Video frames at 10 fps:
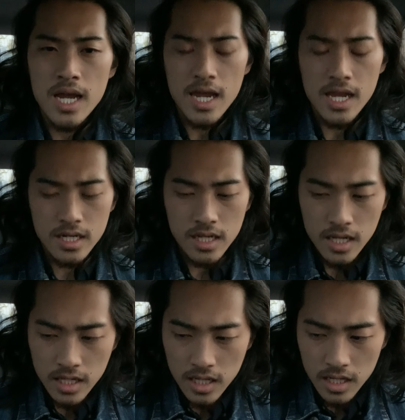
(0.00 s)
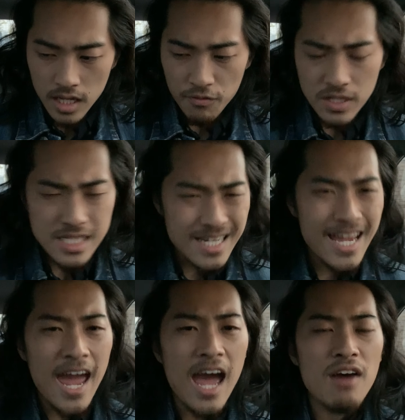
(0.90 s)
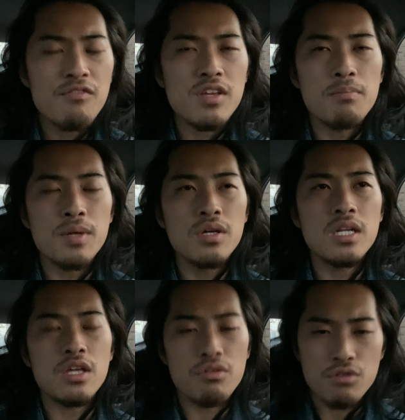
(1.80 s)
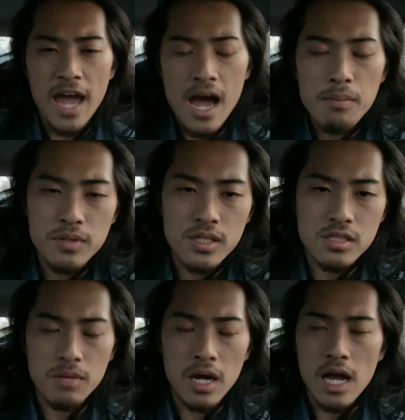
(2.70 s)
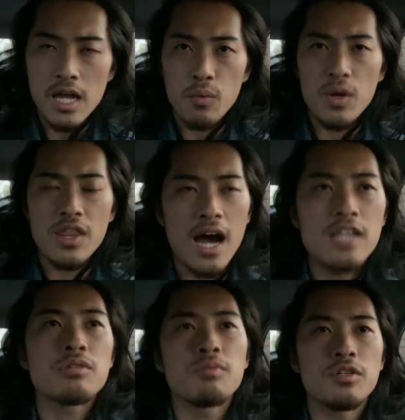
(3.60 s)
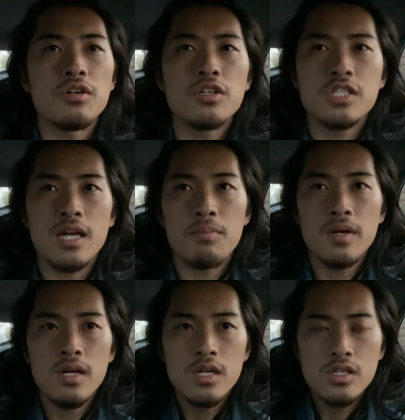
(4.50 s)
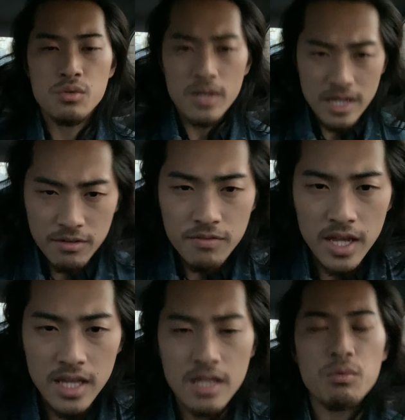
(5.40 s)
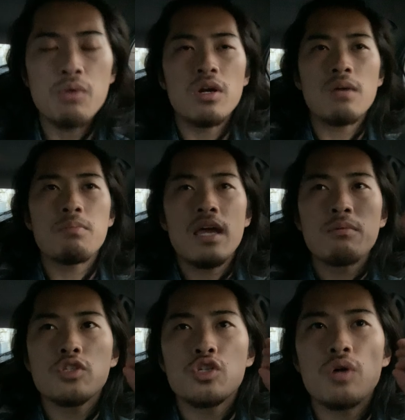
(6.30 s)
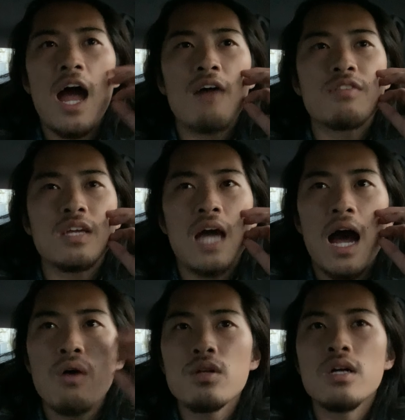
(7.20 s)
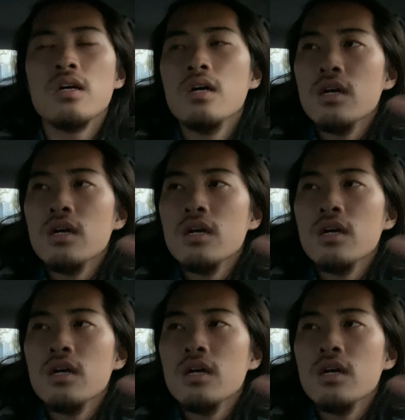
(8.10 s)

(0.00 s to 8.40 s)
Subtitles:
And if we didn't have the ability through capitalism with entrepreneurship to innovate, then we wouldn't be able to have the outlet.